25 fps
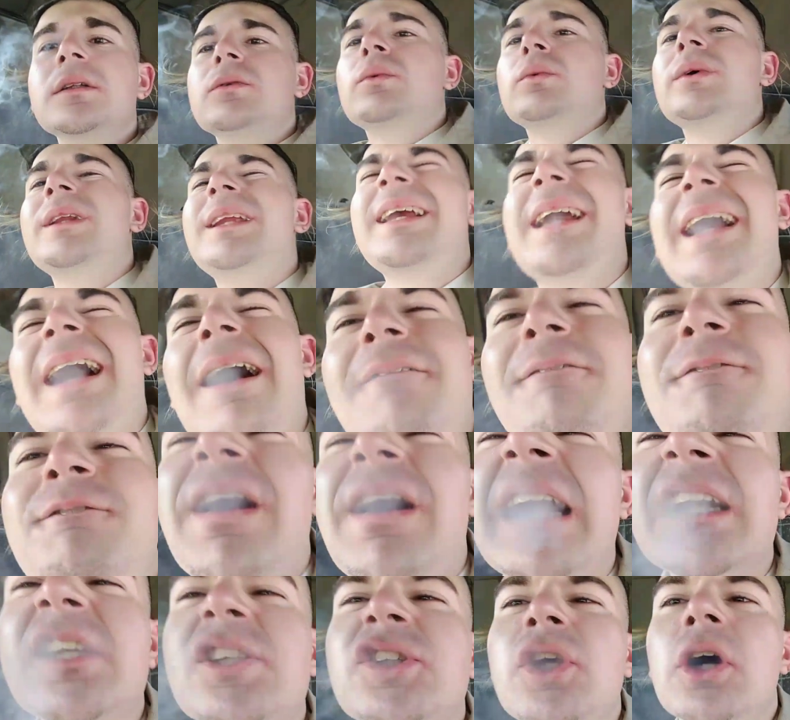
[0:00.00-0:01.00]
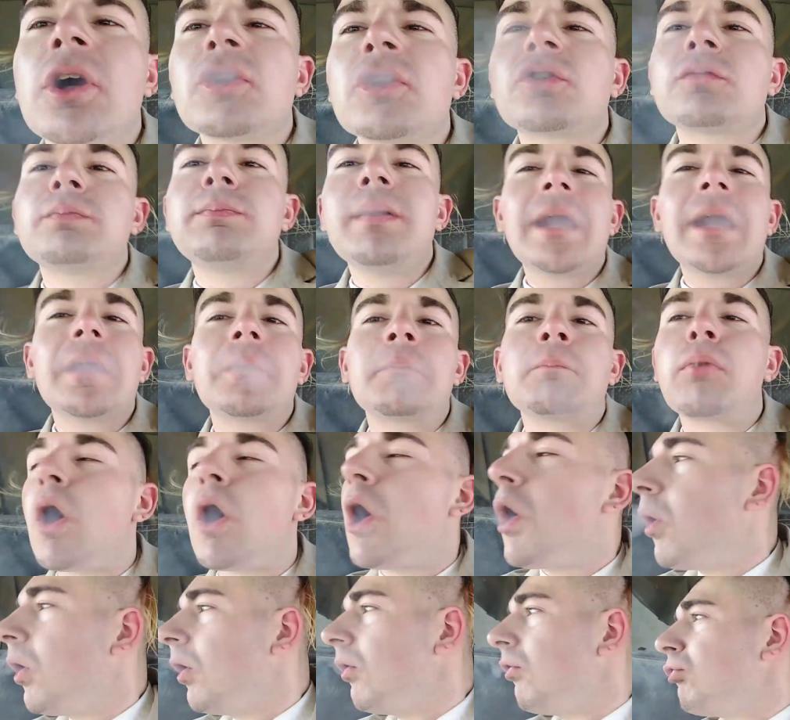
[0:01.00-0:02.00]
We need to avenge Young Spike,
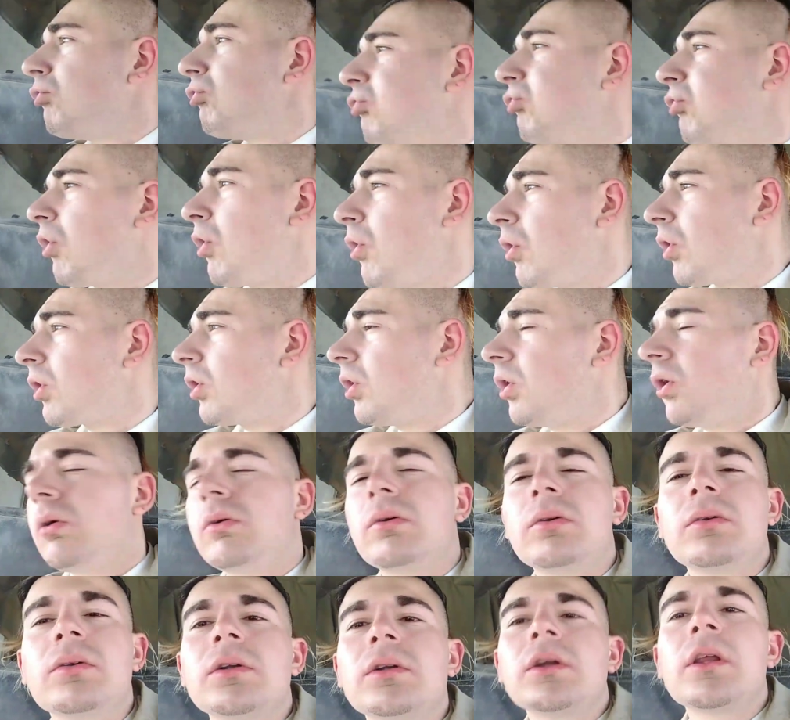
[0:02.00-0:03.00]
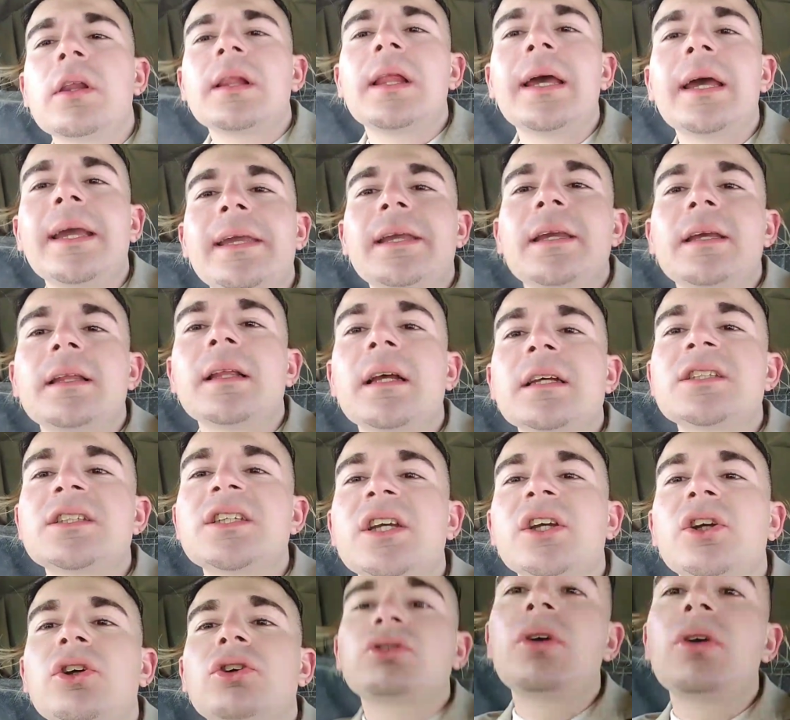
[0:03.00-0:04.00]
bro, on four. Like, that
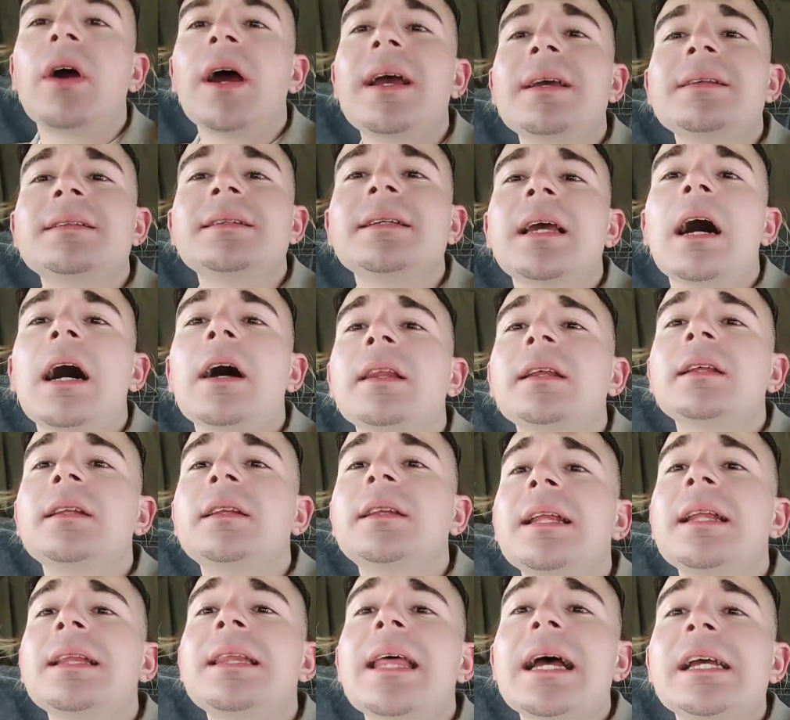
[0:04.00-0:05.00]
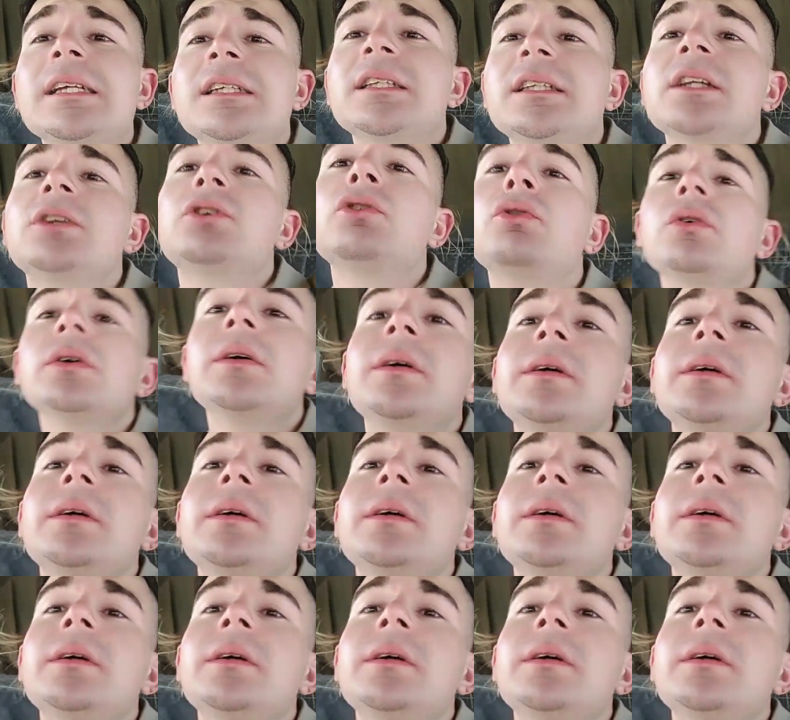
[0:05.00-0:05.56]
shit crazy how they did that shit to